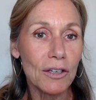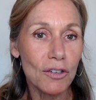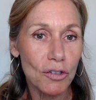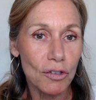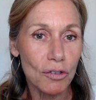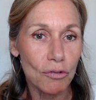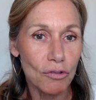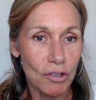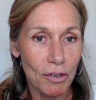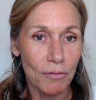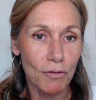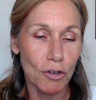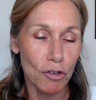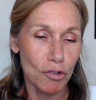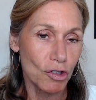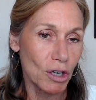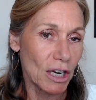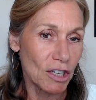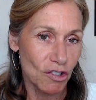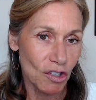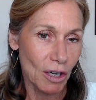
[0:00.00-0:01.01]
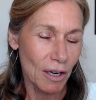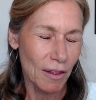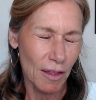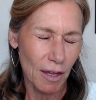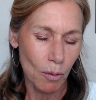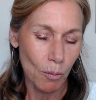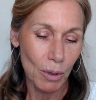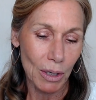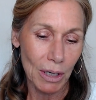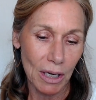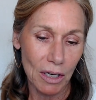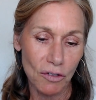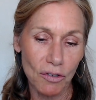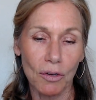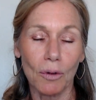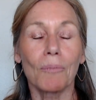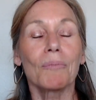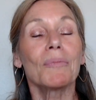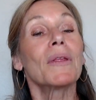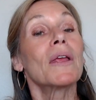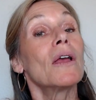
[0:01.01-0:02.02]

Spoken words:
to shift or change anything we need to.